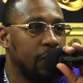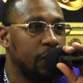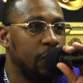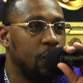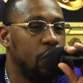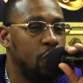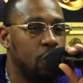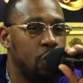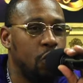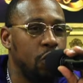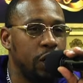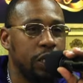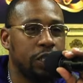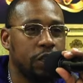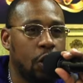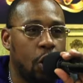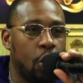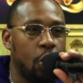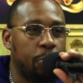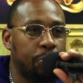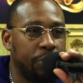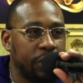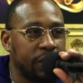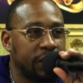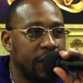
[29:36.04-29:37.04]
Who is
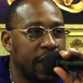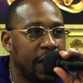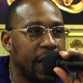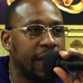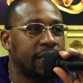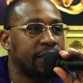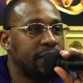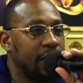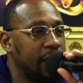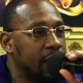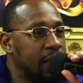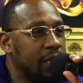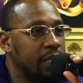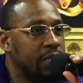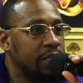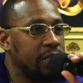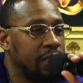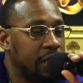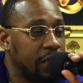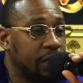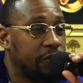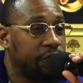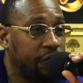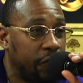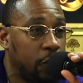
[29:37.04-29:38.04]
gonna protect these?
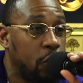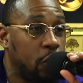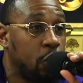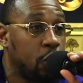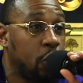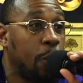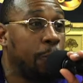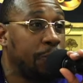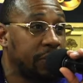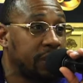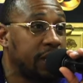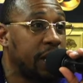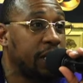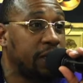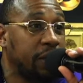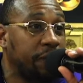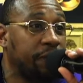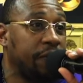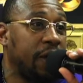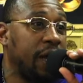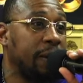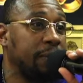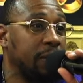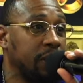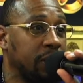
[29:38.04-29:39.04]
This who gonna protect the
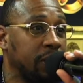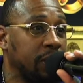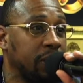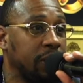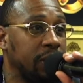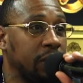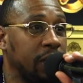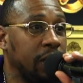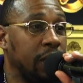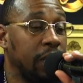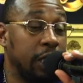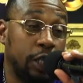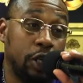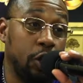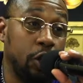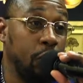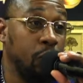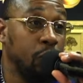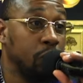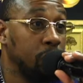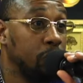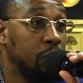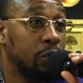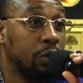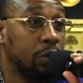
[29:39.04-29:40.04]
family?
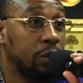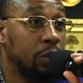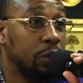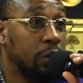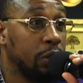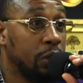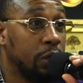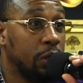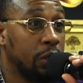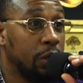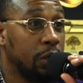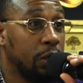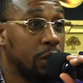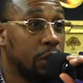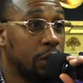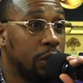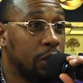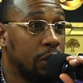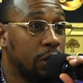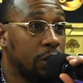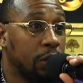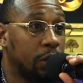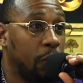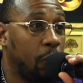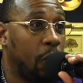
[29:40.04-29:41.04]
You.
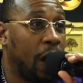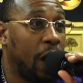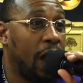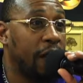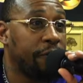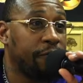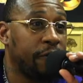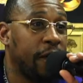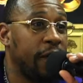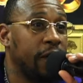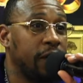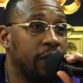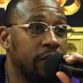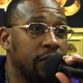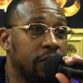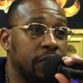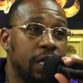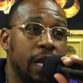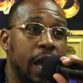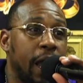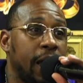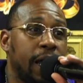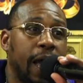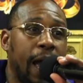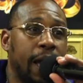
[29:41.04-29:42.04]
The wife ain't.
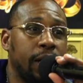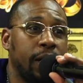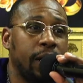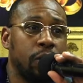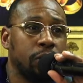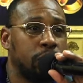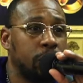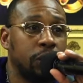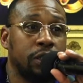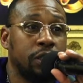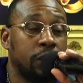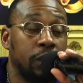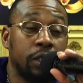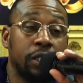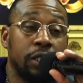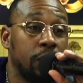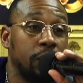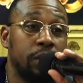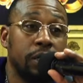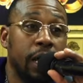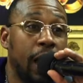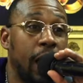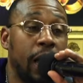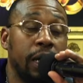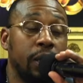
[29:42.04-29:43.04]
She ain't got no. She, she
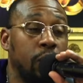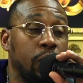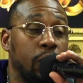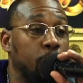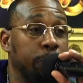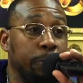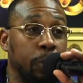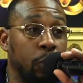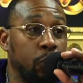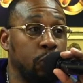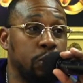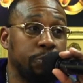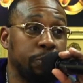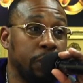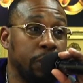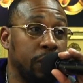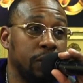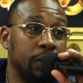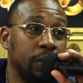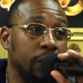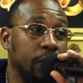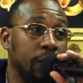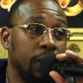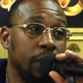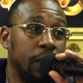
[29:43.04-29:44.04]
shouldn't have no boots.
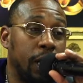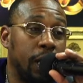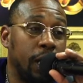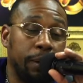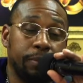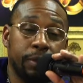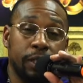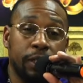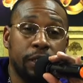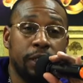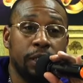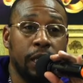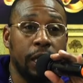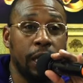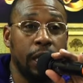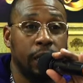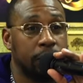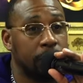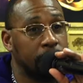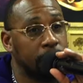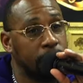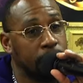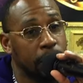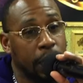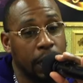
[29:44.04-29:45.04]
But I'm just saying,
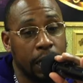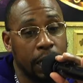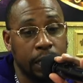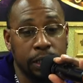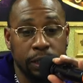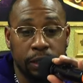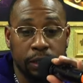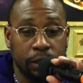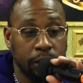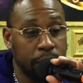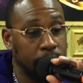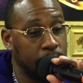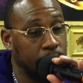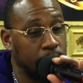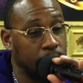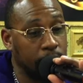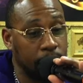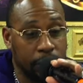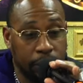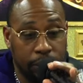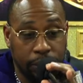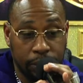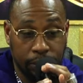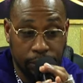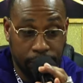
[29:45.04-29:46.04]
sometimes you know,
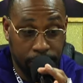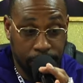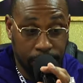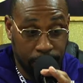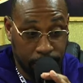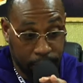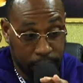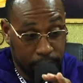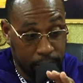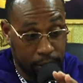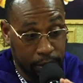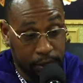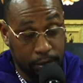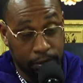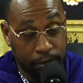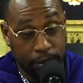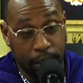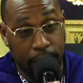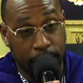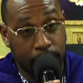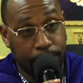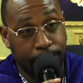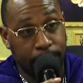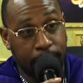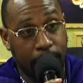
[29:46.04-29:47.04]

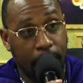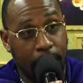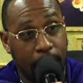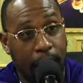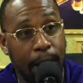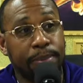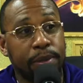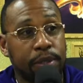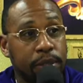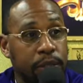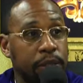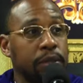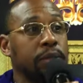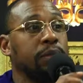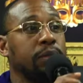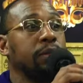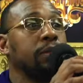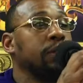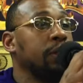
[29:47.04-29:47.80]
sometimes it be the opposite.